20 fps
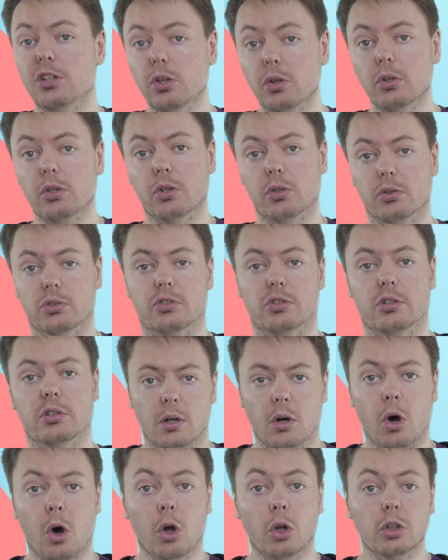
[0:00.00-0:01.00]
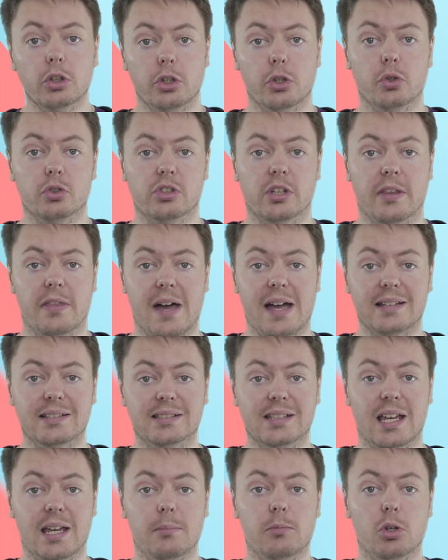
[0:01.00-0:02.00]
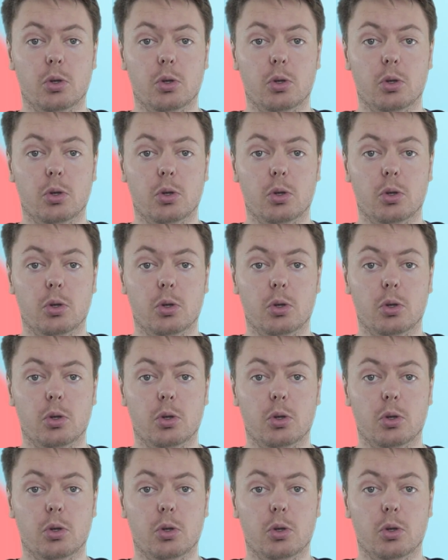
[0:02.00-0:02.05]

new user, all using that same